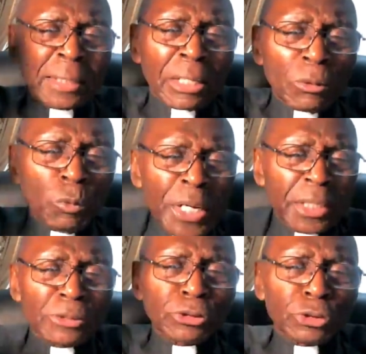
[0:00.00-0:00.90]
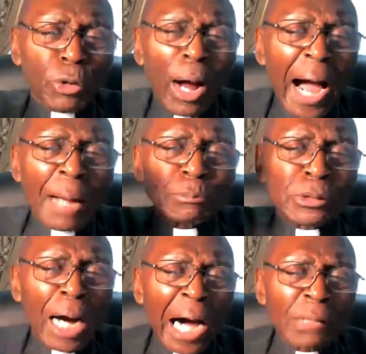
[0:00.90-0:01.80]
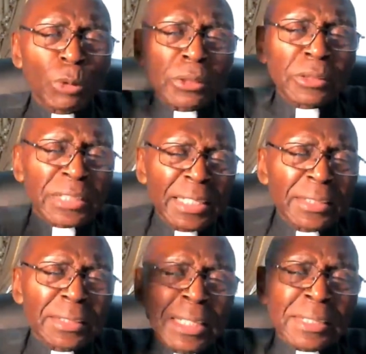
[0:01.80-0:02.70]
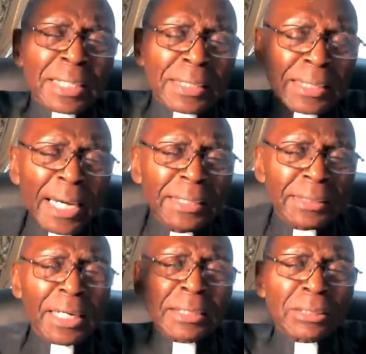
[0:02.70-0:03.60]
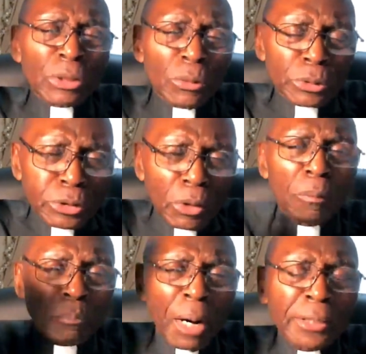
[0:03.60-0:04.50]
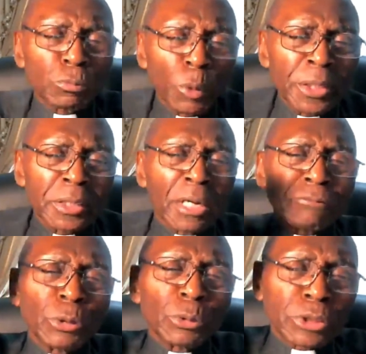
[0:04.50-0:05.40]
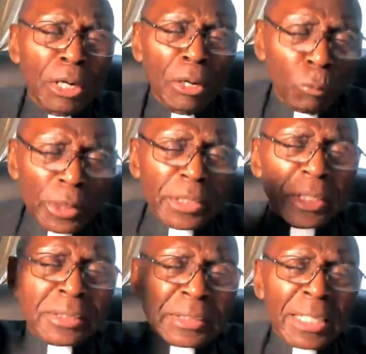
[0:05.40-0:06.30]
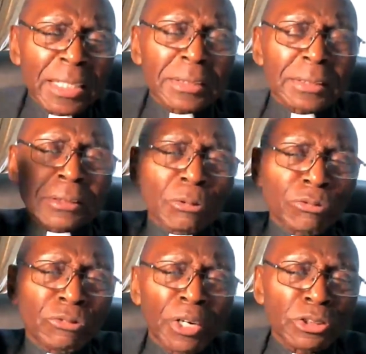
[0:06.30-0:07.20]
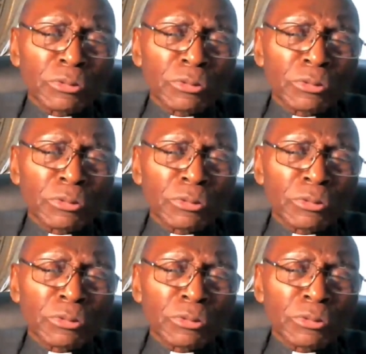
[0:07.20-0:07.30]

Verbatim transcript: the weakest tribe. God will take the less and do so much with it. If you're willing to take the first